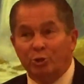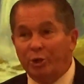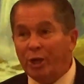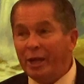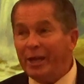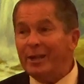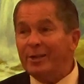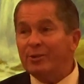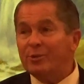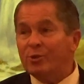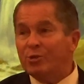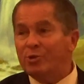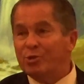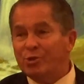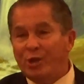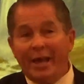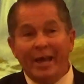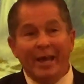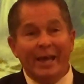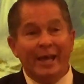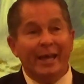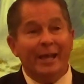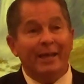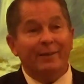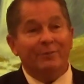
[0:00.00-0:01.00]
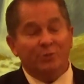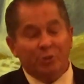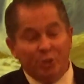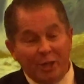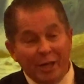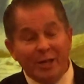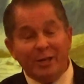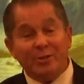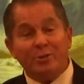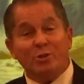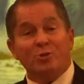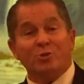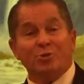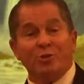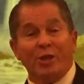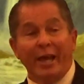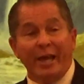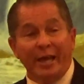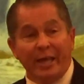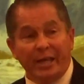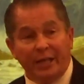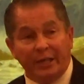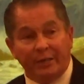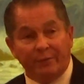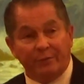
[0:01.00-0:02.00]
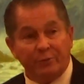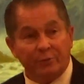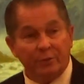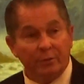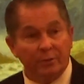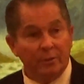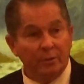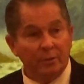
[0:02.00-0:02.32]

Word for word: Jesus saves, Jesus saves.